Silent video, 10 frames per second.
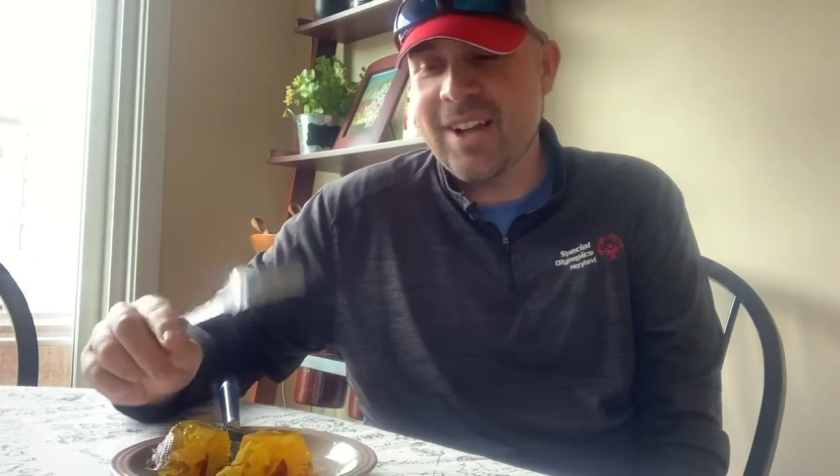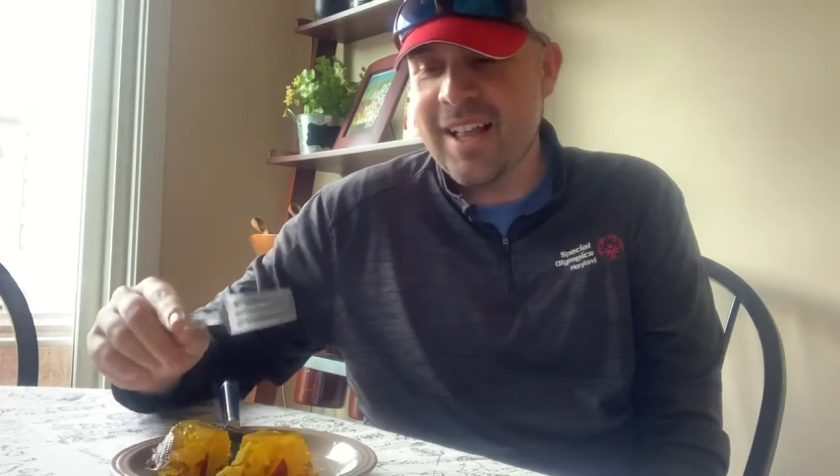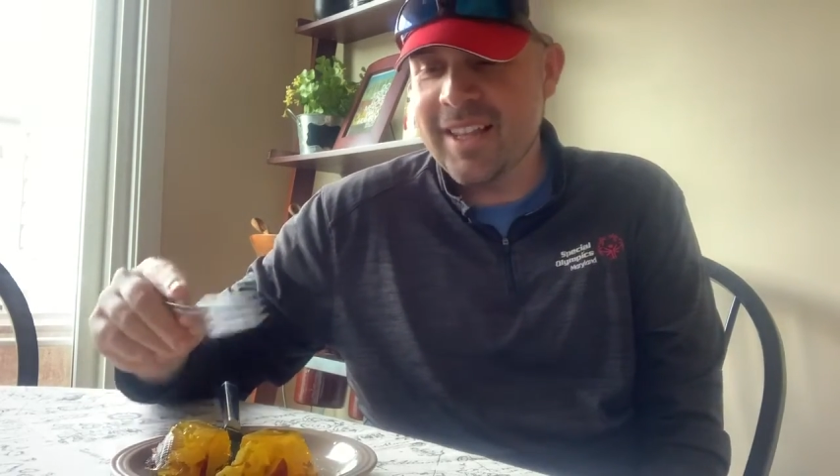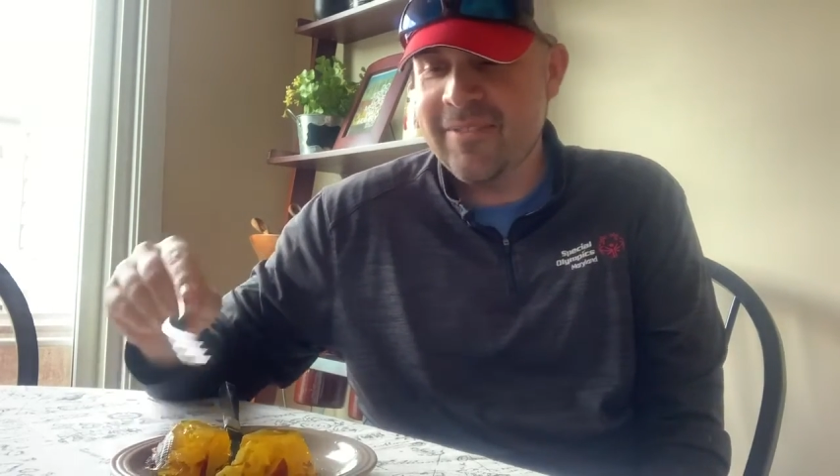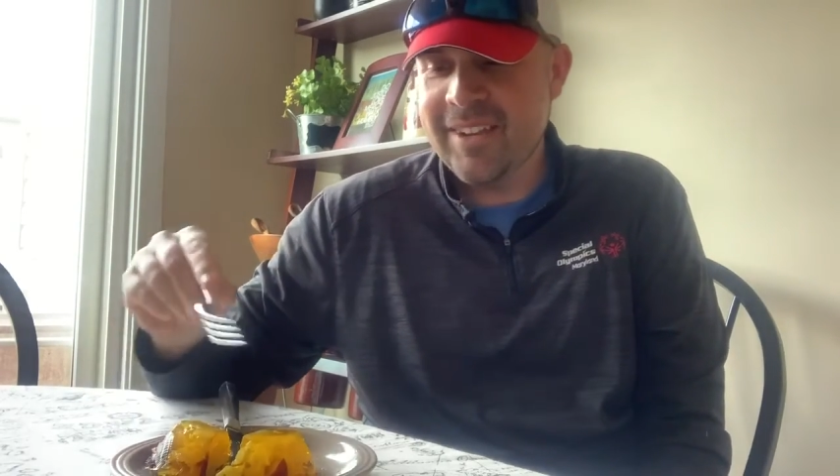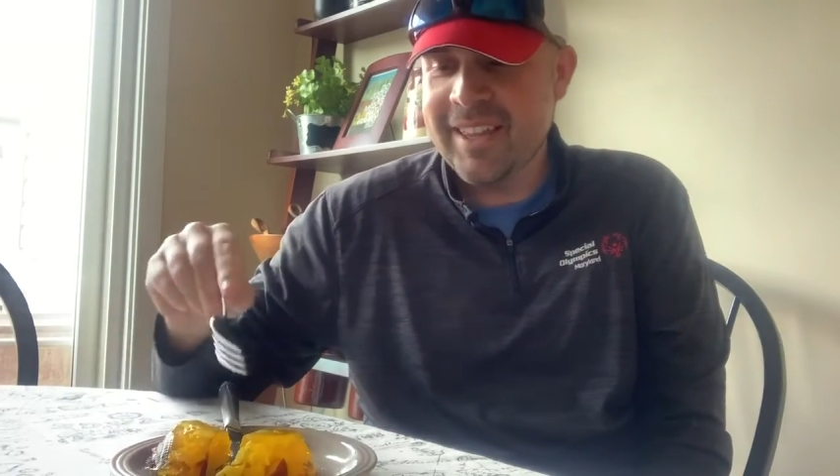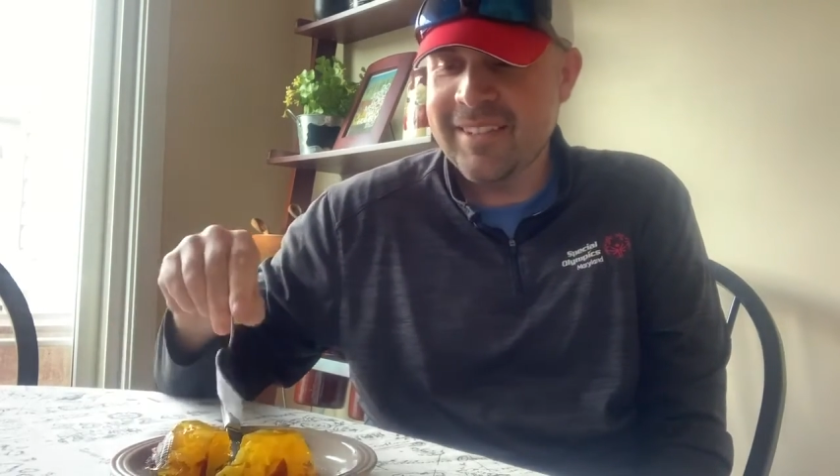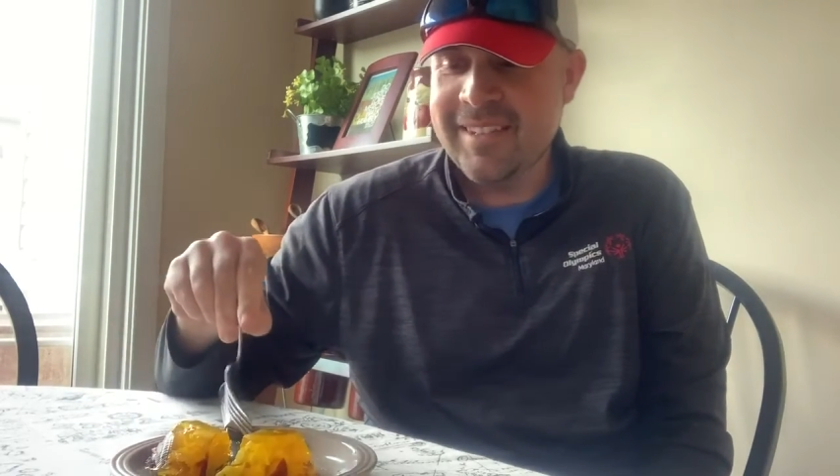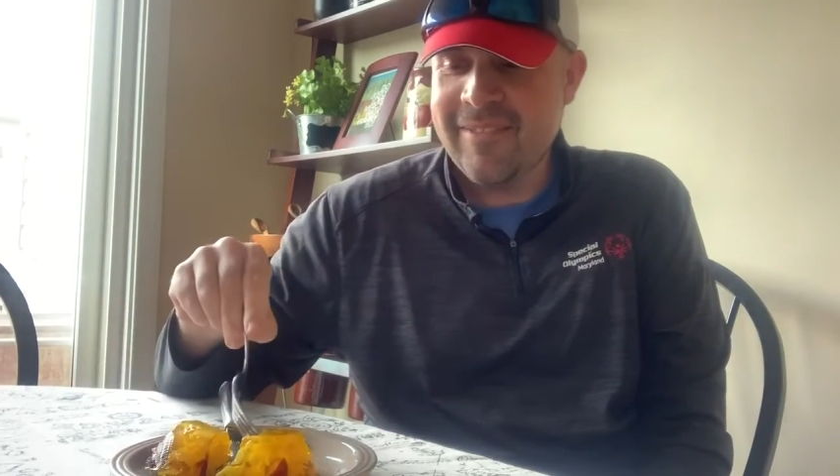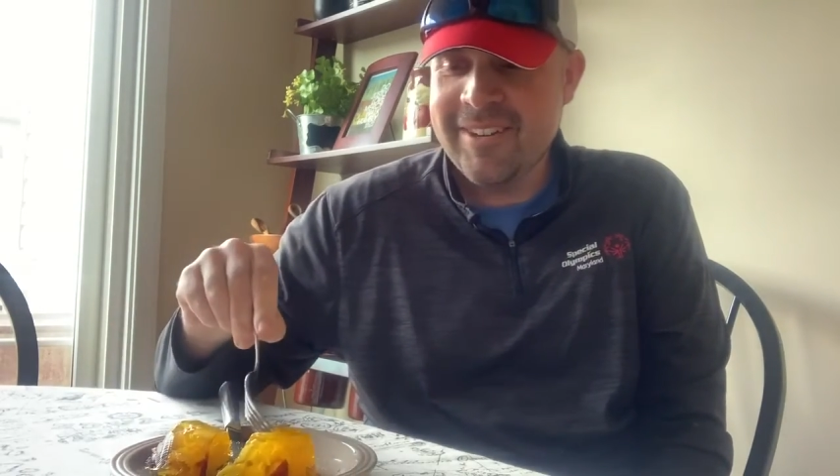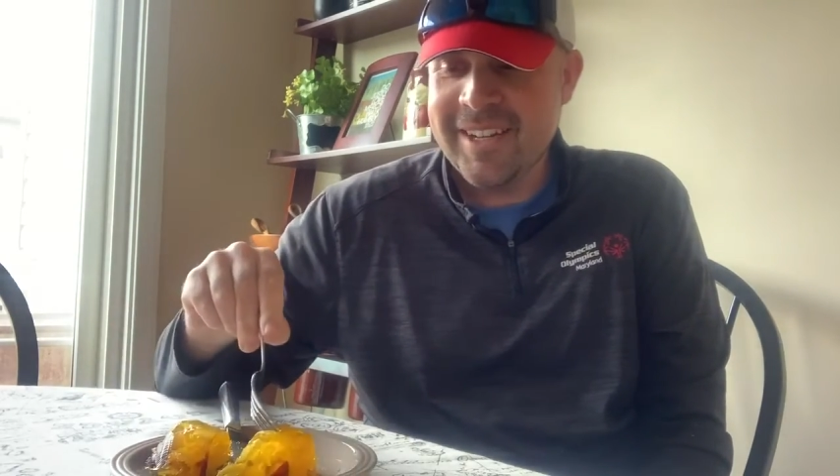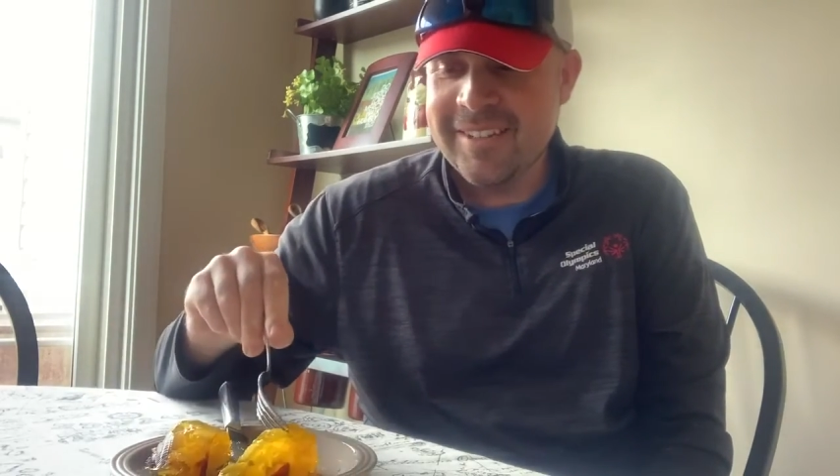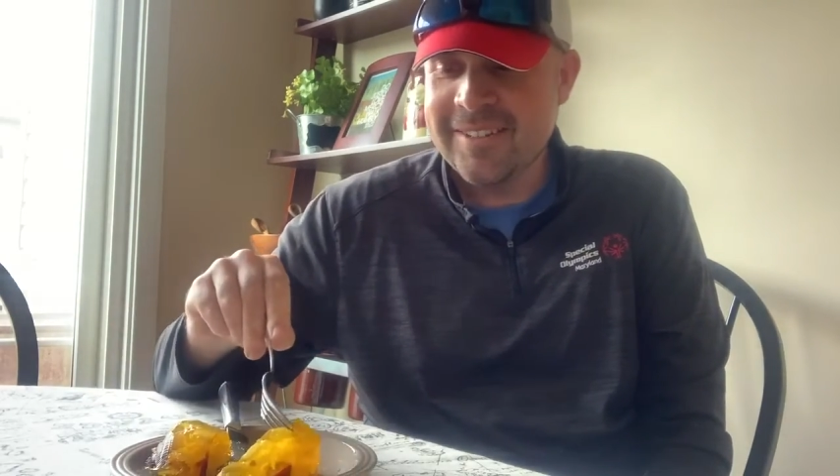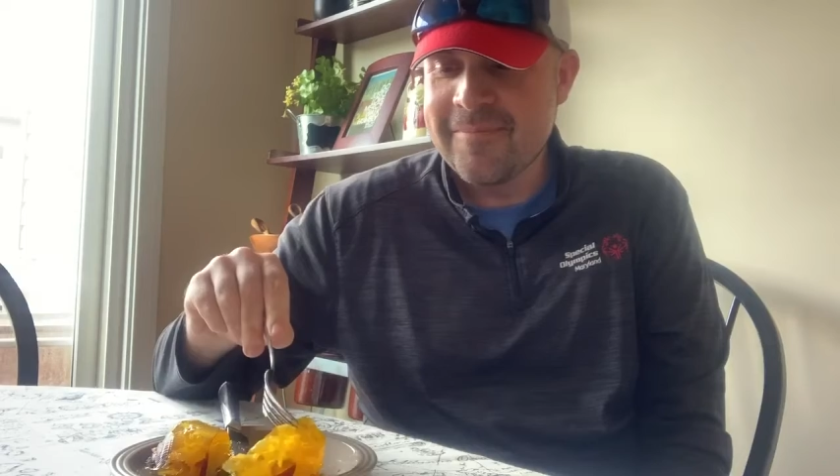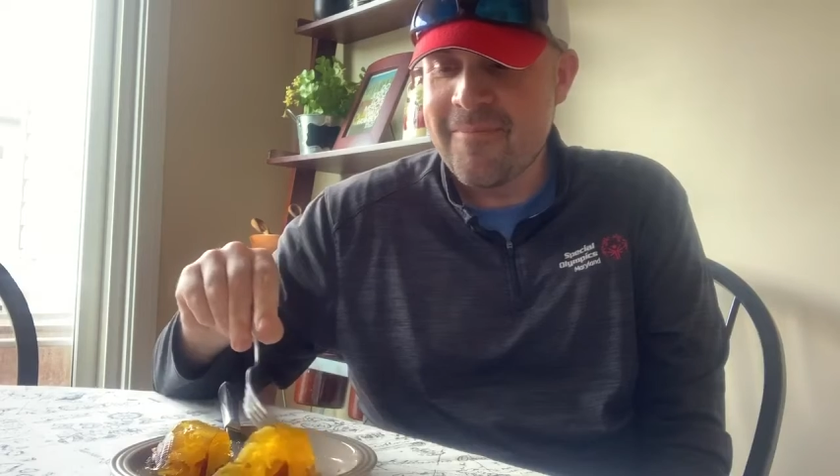are not living in the
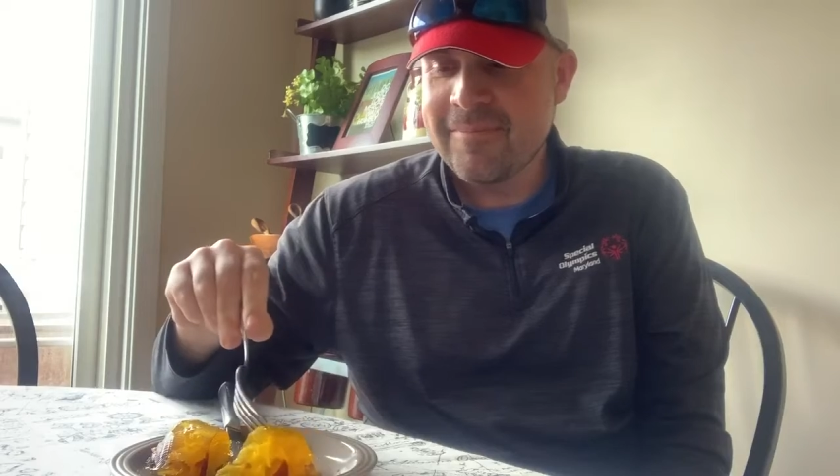70s.